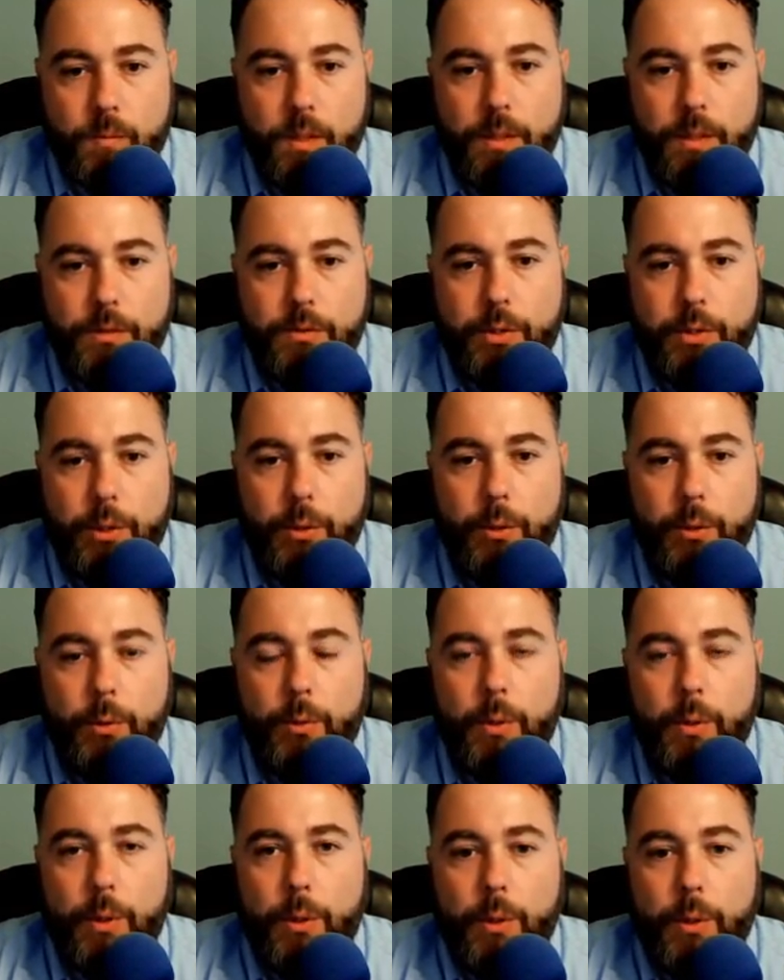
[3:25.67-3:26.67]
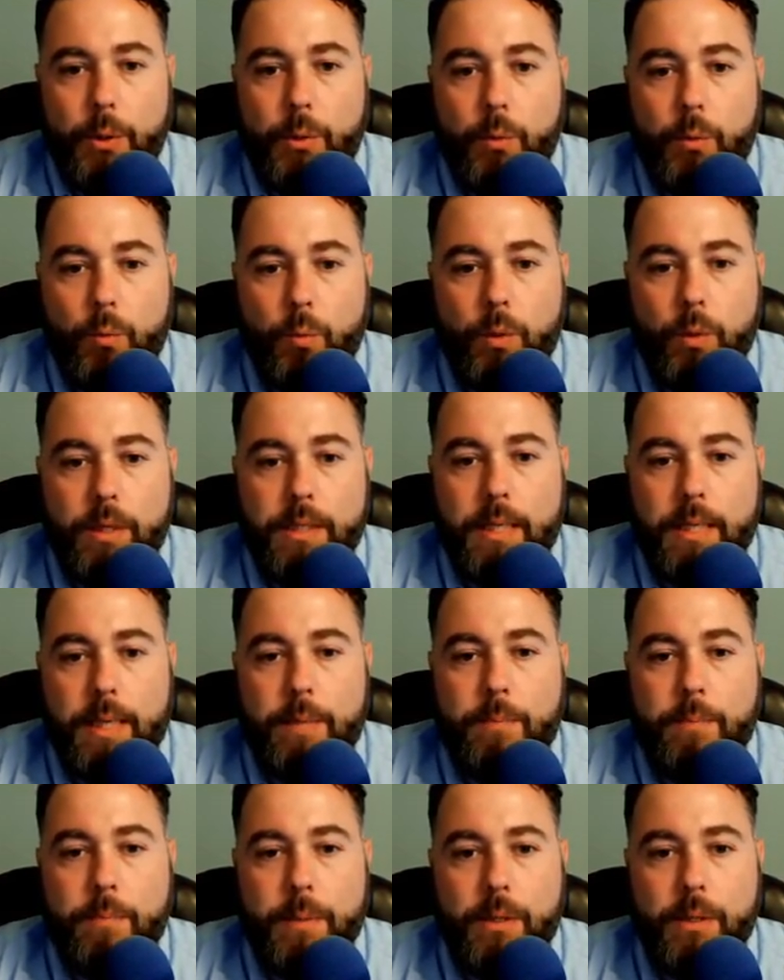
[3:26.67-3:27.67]
to really
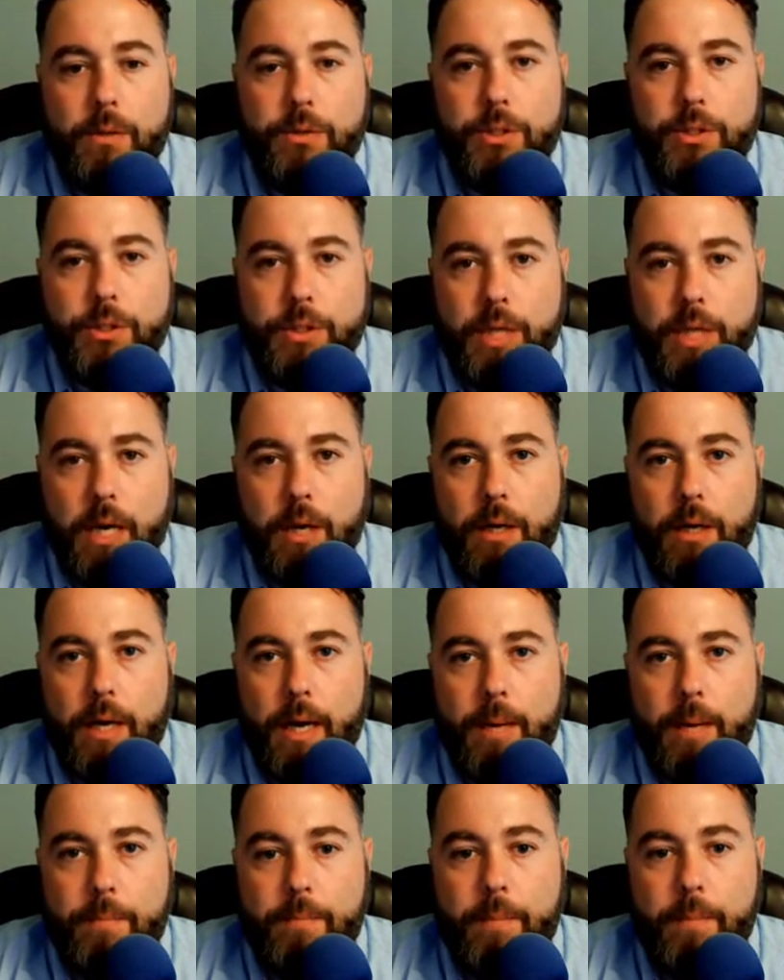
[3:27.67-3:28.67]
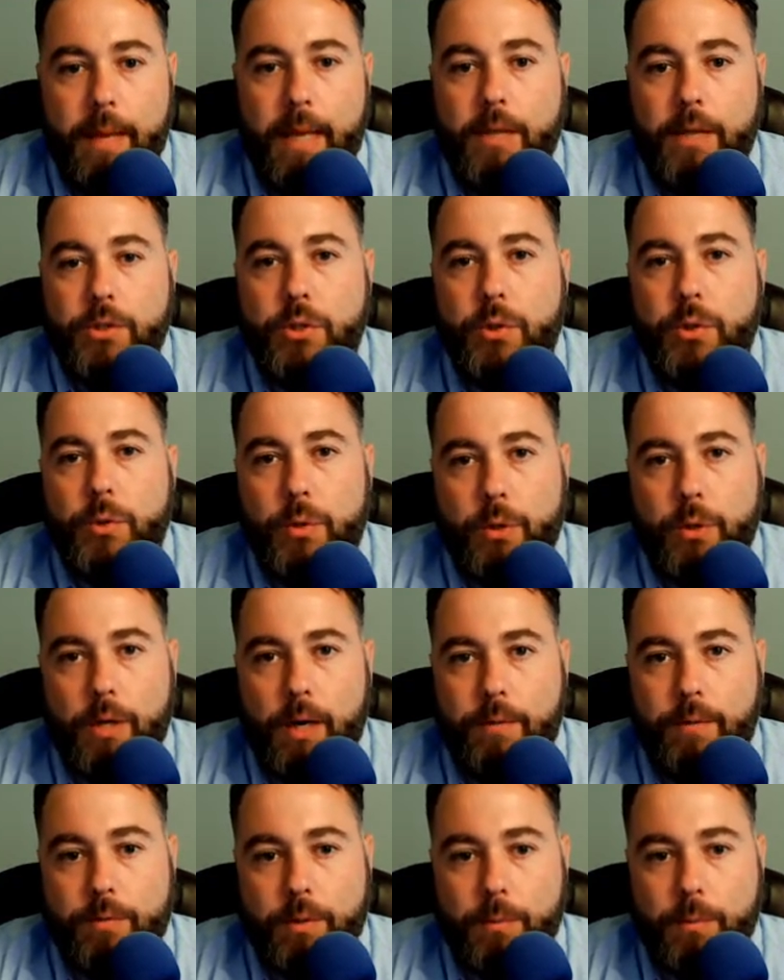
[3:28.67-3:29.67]
build your dog up, make sure they're
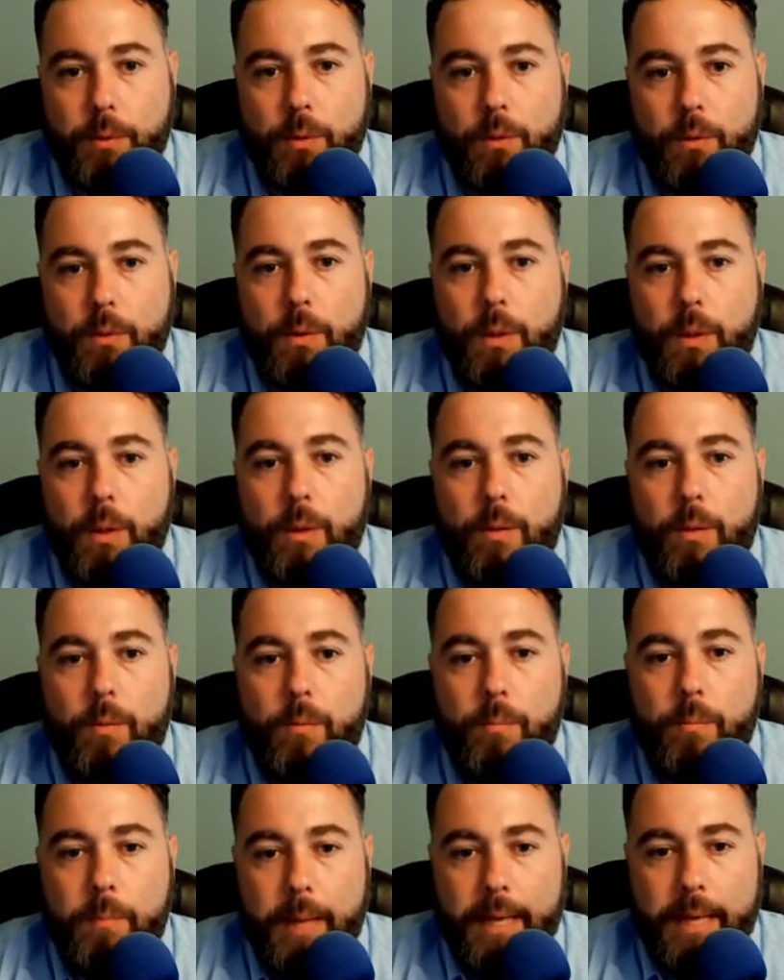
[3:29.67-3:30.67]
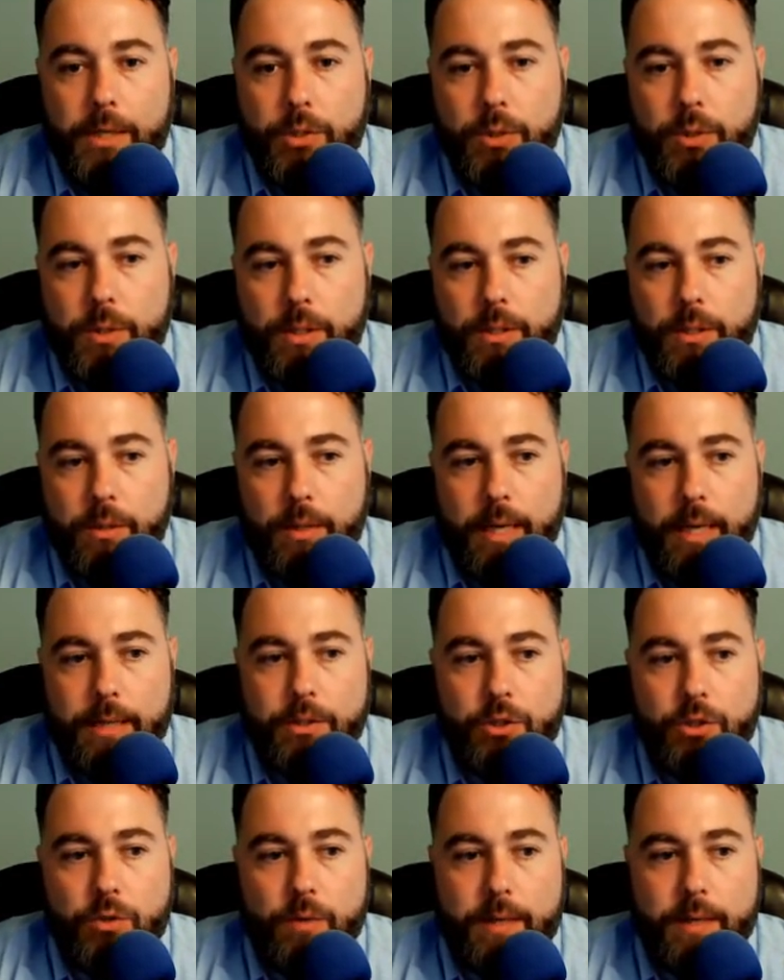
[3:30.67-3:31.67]
comfortable, make sure that they're not
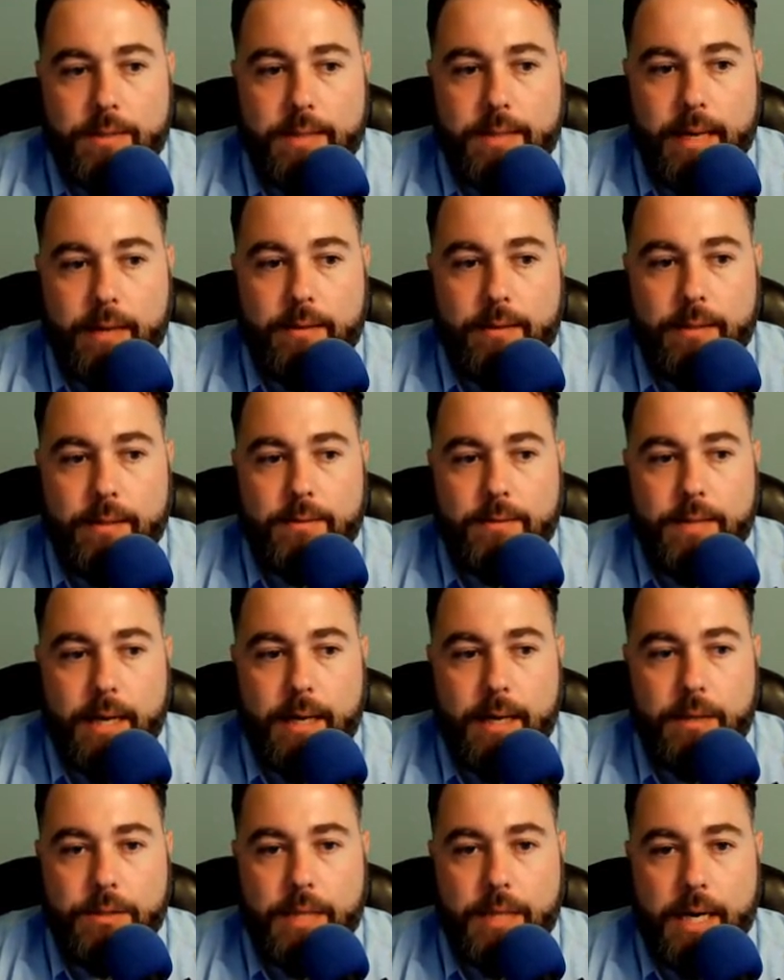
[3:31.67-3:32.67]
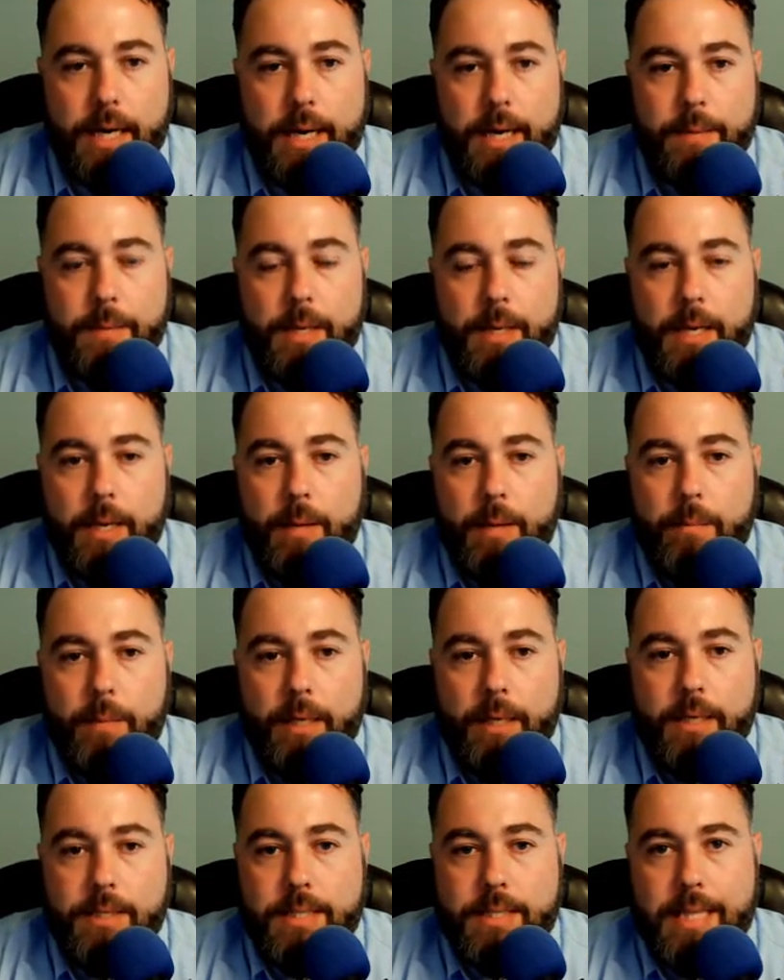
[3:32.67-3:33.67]
stressed out the entire time,
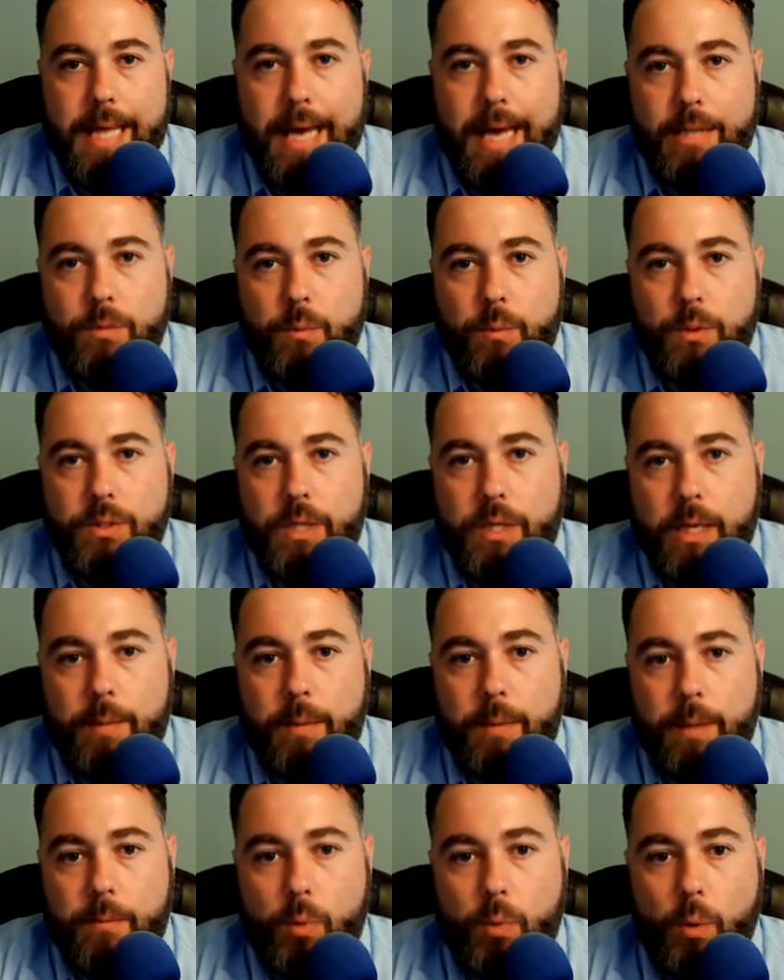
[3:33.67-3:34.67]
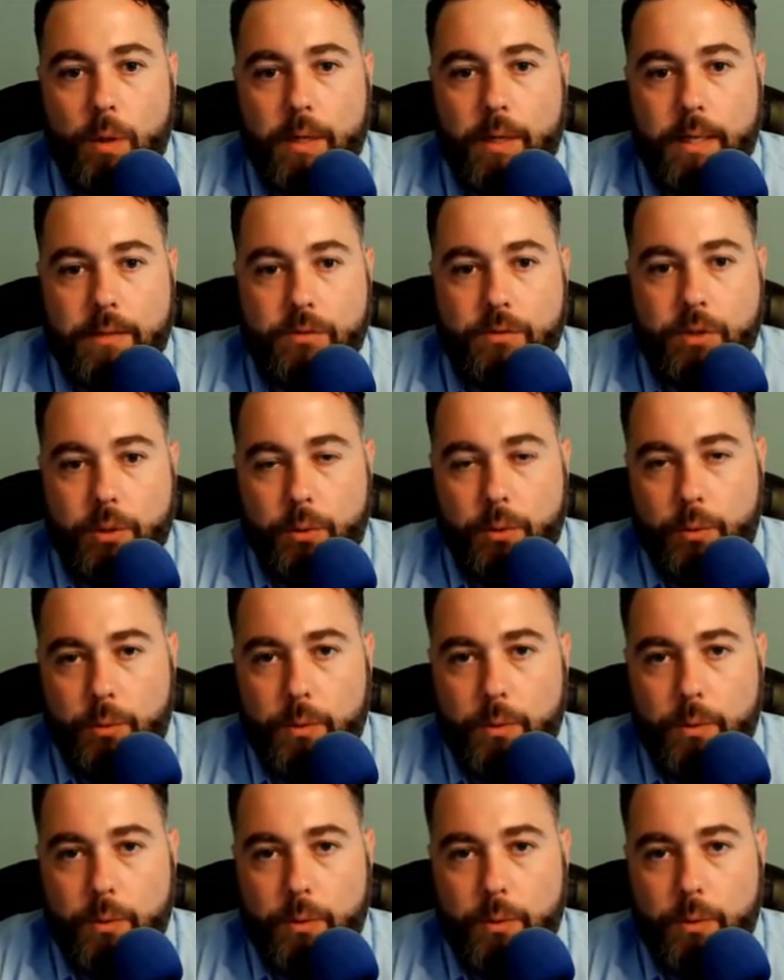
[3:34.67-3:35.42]
because that's what's going to be important into